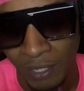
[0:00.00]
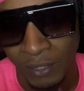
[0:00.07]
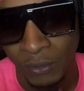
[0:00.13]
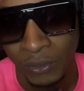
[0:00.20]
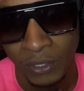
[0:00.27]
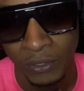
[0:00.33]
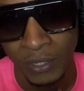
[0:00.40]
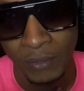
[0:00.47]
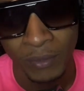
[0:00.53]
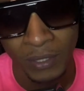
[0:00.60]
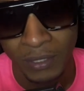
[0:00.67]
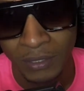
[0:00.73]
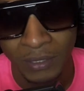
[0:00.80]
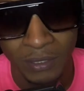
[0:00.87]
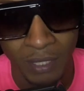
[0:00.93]
I don't agree with it
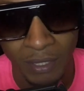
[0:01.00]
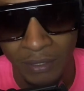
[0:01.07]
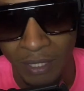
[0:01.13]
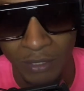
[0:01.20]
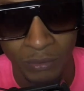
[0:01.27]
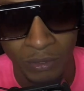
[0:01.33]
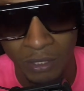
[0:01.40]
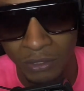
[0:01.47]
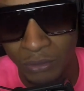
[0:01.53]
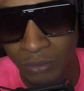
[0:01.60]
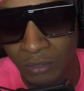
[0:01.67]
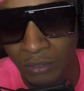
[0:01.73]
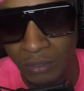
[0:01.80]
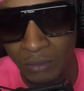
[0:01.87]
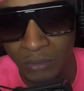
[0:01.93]
because it's like that's what they choose
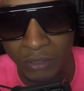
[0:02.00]
to do.